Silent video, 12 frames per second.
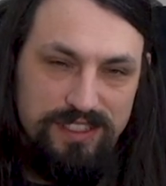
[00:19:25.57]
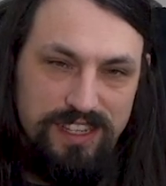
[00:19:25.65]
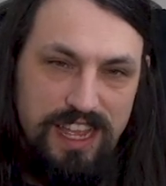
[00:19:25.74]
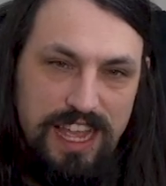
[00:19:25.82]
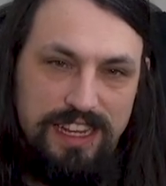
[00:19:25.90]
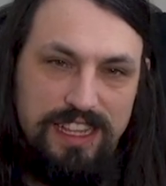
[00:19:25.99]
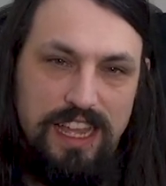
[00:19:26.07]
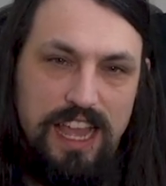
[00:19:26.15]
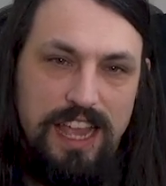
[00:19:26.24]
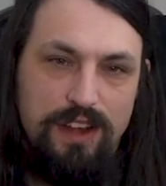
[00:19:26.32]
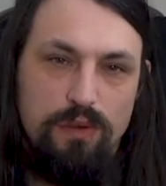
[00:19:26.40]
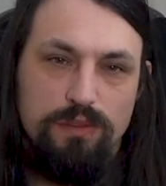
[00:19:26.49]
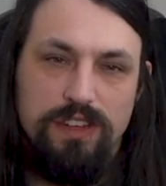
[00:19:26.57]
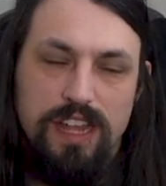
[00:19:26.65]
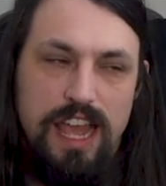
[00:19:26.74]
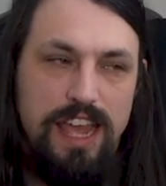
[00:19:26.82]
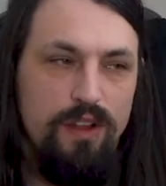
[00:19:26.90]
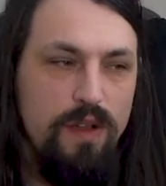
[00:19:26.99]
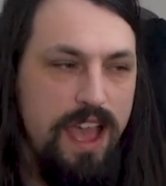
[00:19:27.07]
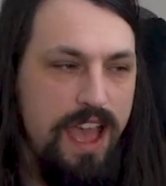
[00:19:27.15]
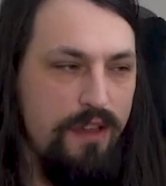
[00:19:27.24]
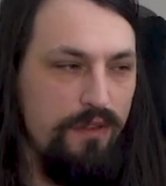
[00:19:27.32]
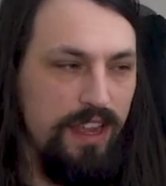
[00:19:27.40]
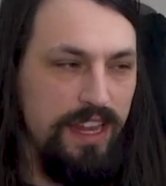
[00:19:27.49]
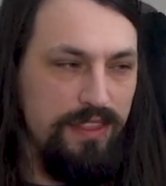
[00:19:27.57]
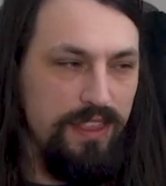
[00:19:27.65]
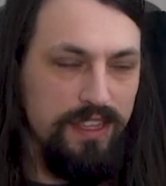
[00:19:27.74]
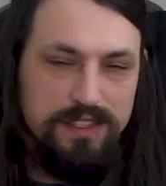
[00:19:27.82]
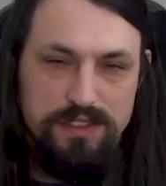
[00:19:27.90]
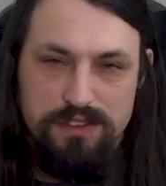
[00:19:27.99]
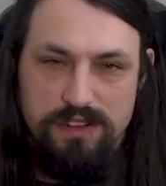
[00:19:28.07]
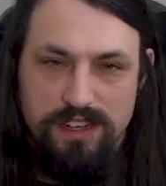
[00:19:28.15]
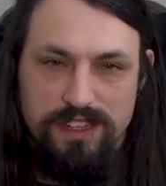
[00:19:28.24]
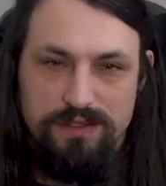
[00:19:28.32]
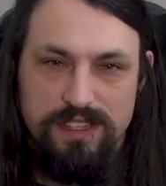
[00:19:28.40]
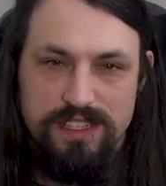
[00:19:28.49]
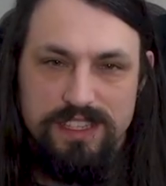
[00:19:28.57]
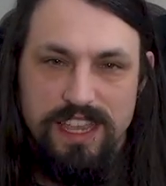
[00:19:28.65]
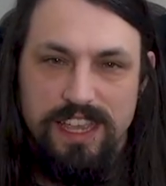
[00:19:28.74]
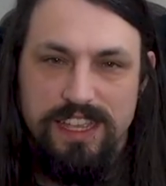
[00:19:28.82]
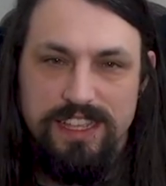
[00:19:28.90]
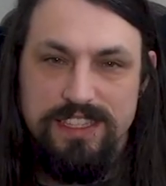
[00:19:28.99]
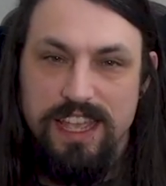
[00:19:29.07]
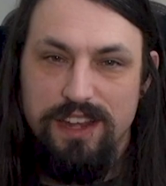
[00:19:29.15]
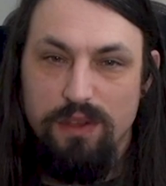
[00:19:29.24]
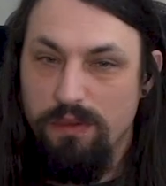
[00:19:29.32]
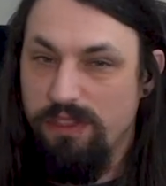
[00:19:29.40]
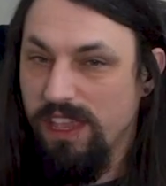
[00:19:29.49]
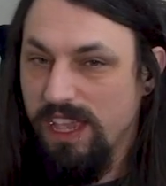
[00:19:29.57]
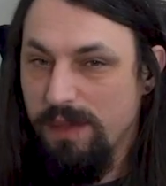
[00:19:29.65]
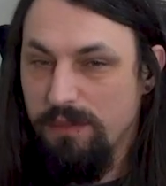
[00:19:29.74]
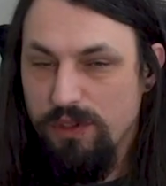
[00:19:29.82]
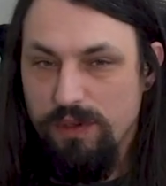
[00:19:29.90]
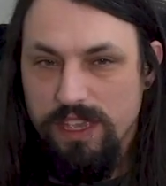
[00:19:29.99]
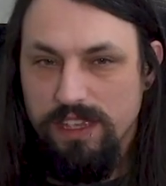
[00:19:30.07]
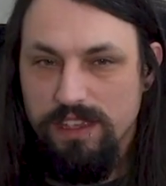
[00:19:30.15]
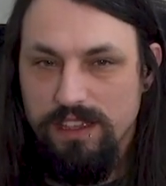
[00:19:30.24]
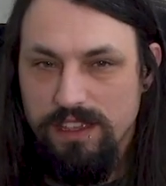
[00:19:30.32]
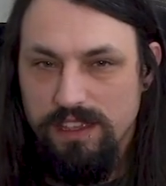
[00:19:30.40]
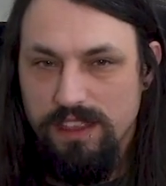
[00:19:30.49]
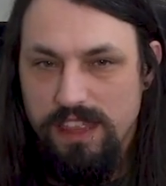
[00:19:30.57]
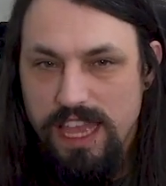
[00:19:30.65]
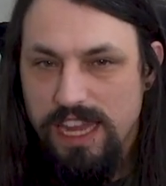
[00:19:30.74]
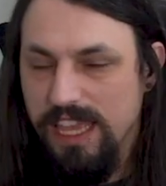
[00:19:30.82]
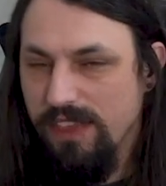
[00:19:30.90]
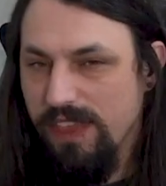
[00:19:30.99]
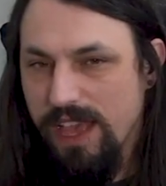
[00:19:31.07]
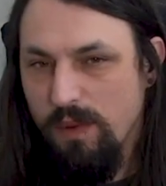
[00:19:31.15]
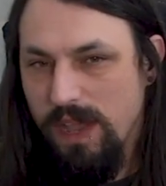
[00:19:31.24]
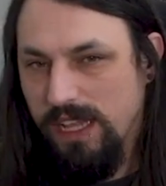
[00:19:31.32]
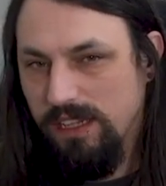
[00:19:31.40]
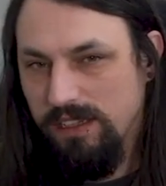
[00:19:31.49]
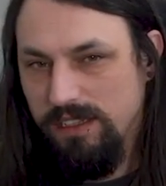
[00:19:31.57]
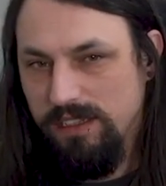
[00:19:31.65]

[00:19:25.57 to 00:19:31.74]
I don't have anything constructive to say, because I don't think I'm doing any of that well.